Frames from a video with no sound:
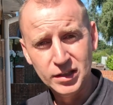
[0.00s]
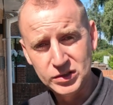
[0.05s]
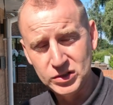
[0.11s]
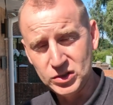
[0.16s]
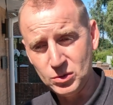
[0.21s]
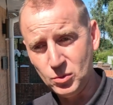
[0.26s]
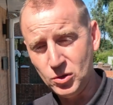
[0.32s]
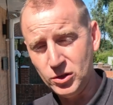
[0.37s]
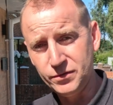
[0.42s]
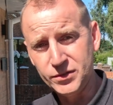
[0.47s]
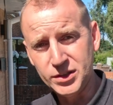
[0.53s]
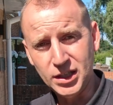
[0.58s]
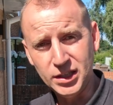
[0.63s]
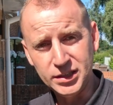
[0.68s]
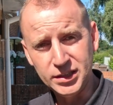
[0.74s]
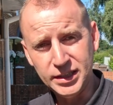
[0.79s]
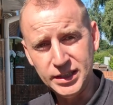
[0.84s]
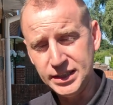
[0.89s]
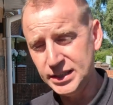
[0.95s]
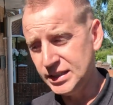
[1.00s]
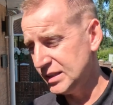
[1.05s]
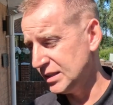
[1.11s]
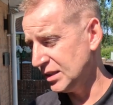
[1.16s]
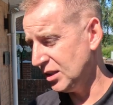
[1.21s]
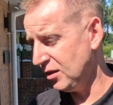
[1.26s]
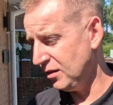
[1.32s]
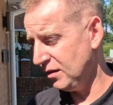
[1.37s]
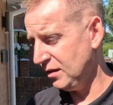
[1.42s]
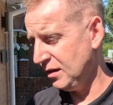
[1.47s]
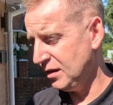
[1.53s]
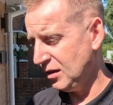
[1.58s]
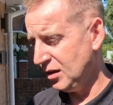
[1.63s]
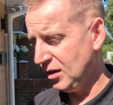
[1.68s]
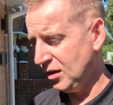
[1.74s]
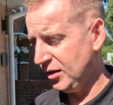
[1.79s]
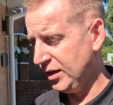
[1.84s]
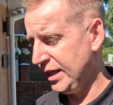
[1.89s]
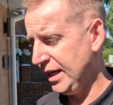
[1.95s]
So what I've done is
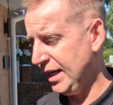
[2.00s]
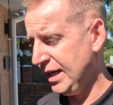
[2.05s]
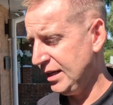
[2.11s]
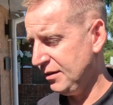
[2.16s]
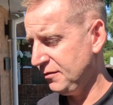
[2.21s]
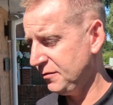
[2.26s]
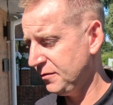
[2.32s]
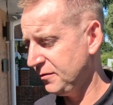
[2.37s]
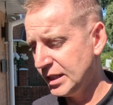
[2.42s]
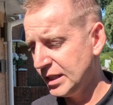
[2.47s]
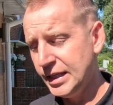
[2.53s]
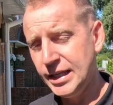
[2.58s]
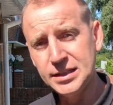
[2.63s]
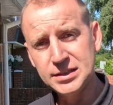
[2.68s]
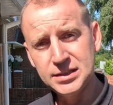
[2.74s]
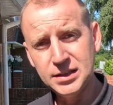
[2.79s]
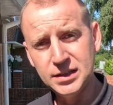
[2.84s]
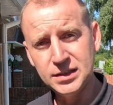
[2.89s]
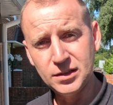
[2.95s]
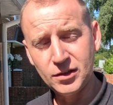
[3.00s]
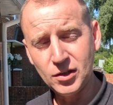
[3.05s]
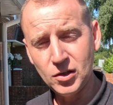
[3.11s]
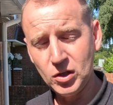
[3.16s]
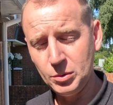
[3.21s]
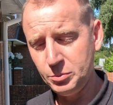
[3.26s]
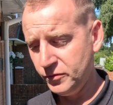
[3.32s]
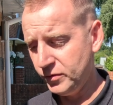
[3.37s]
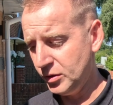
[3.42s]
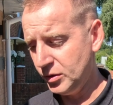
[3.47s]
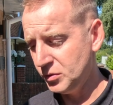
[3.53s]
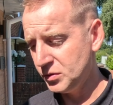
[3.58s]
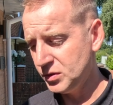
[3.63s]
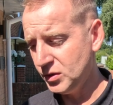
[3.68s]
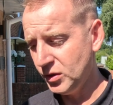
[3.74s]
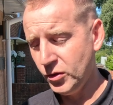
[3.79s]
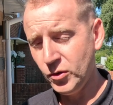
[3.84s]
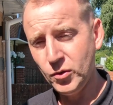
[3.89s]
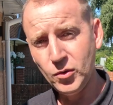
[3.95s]
I have connected the Hypervolt
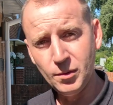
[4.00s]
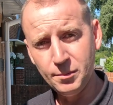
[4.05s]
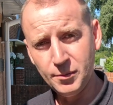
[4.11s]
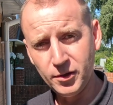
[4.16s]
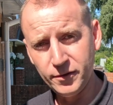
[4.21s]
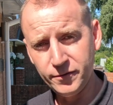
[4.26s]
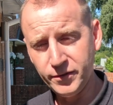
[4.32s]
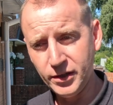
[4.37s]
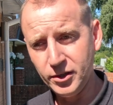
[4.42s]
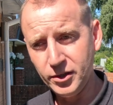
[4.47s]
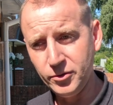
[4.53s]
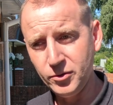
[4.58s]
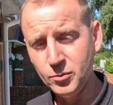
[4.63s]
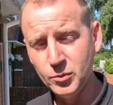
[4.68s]
to my phone,